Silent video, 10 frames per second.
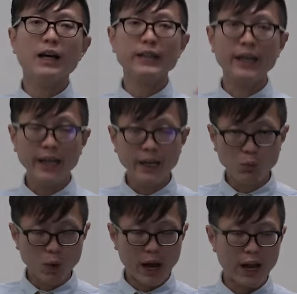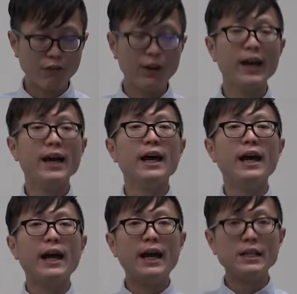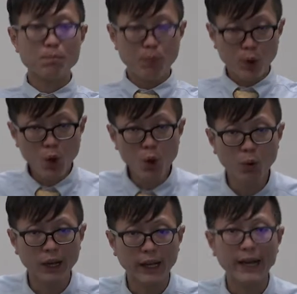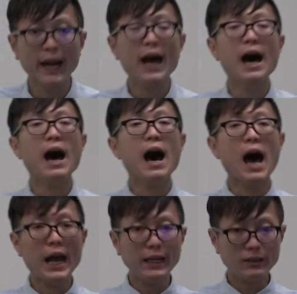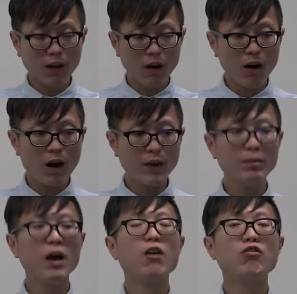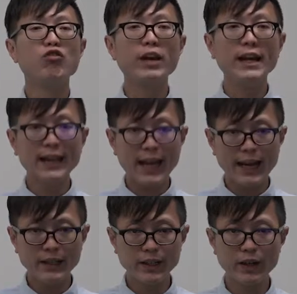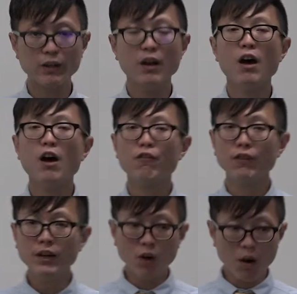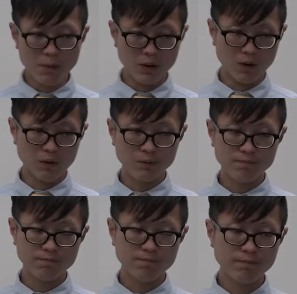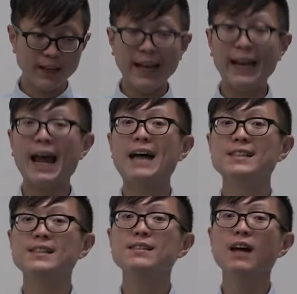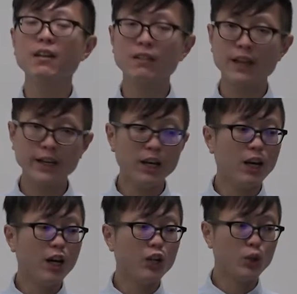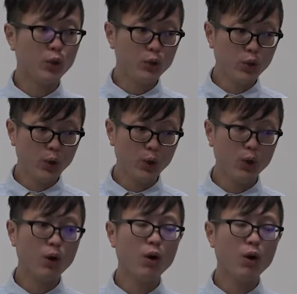the heat wave is purely a time-related phenomenon. It has nothing to do